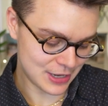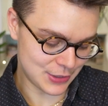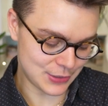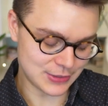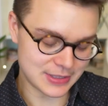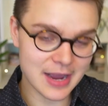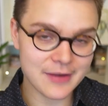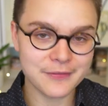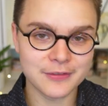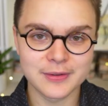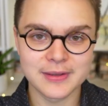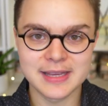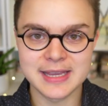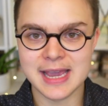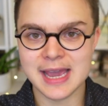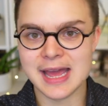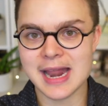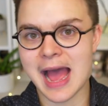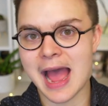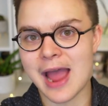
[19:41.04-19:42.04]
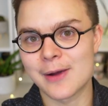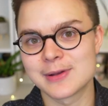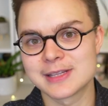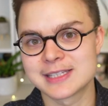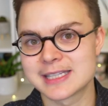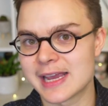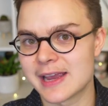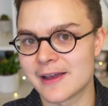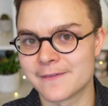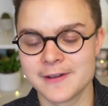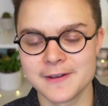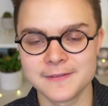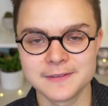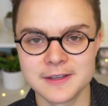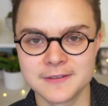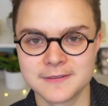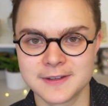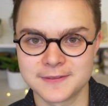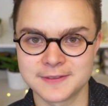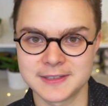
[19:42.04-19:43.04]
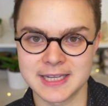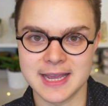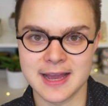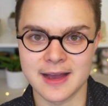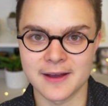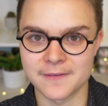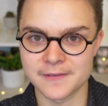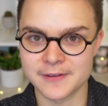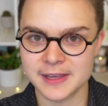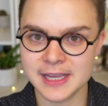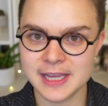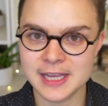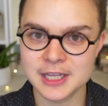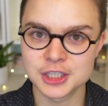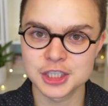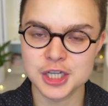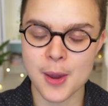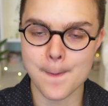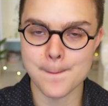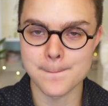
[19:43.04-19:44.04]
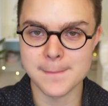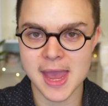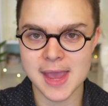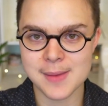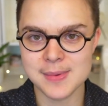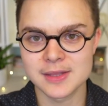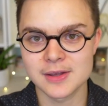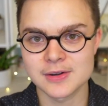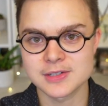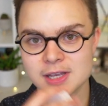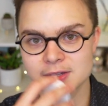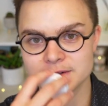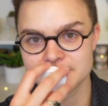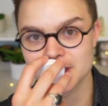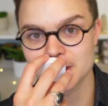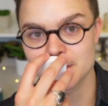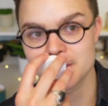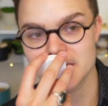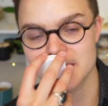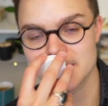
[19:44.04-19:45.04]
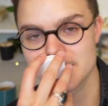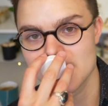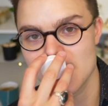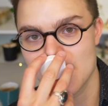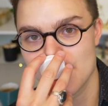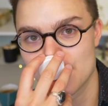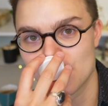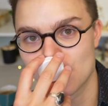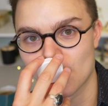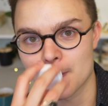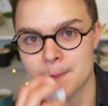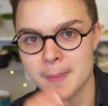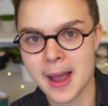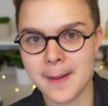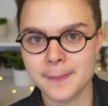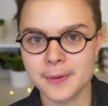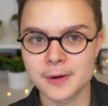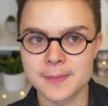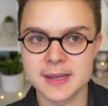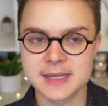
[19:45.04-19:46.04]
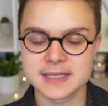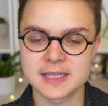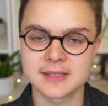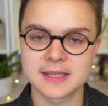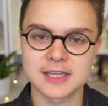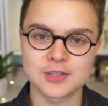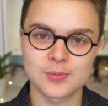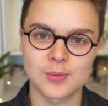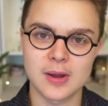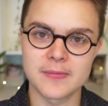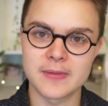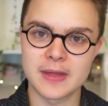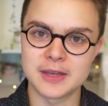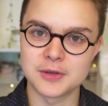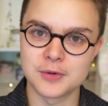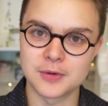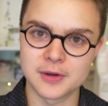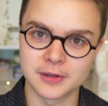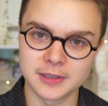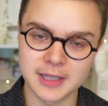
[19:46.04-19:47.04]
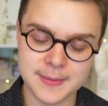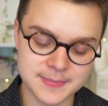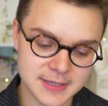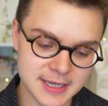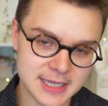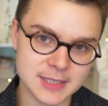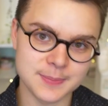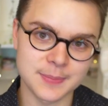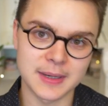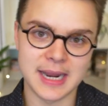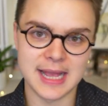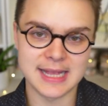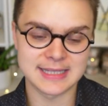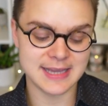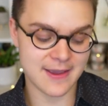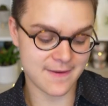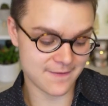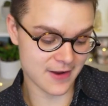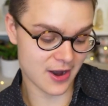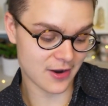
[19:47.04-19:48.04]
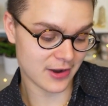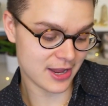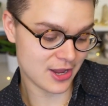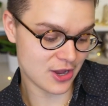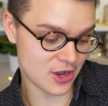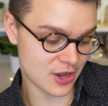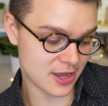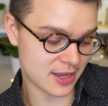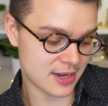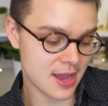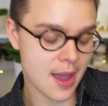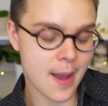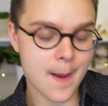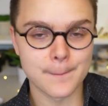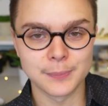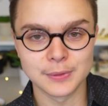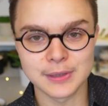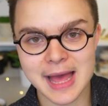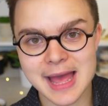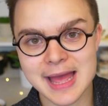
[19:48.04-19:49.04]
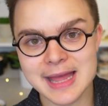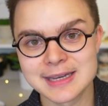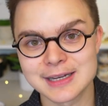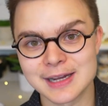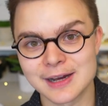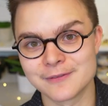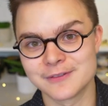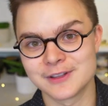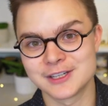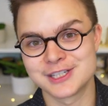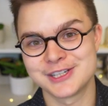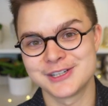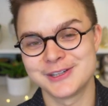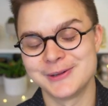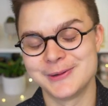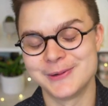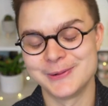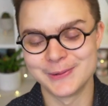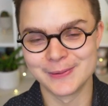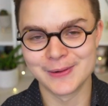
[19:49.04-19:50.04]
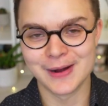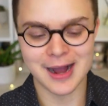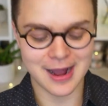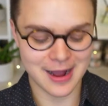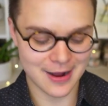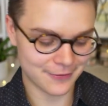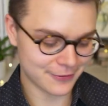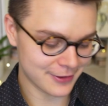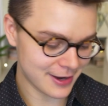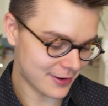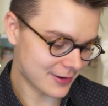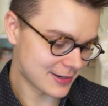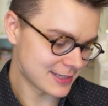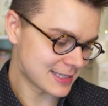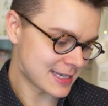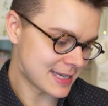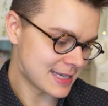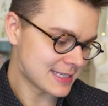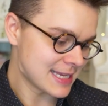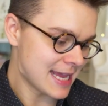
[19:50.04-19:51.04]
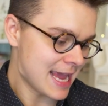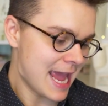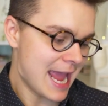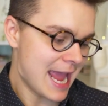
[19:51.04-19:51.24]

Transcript: You definitely get, I would say, a 50-50 of each. Maybe there's a little bit more peppermint to this one than eucalyptus, but it's a very good blend of the two uh, fragrances.